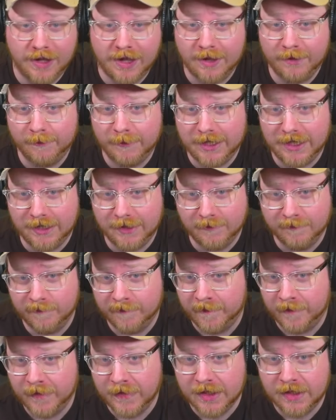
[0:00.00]
I
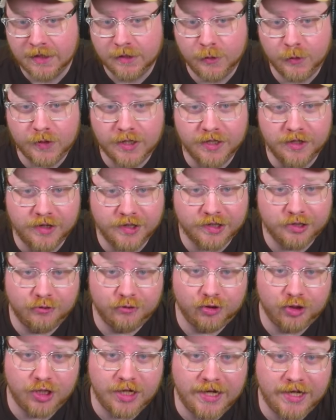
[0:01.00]
mean, you can also
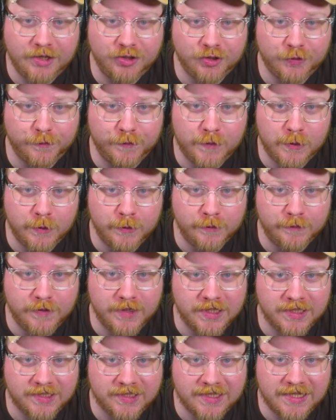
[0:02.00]
change a few of
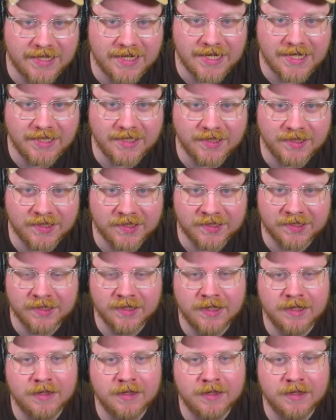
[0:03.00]
the scenes